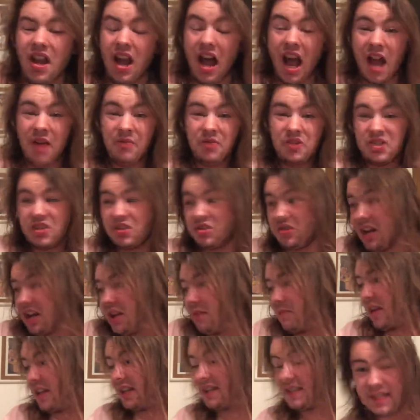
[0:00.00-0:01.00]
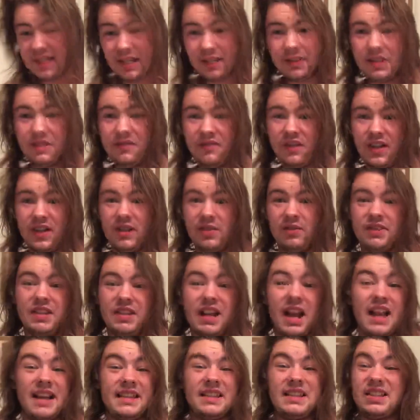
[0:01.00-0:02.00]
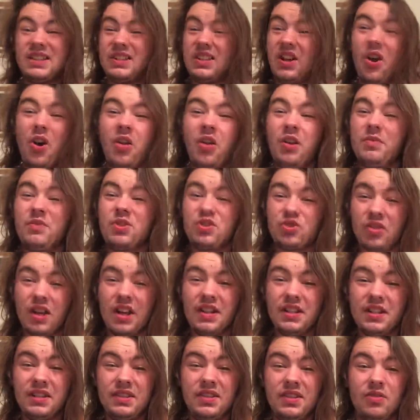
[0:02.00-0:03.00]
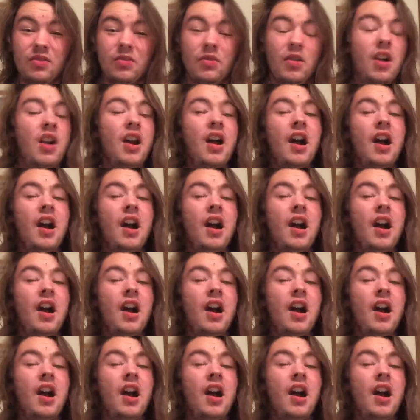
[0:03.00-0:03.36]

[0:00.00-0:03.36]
I was just trying to make silly videos, guys. That's all I was trying to do.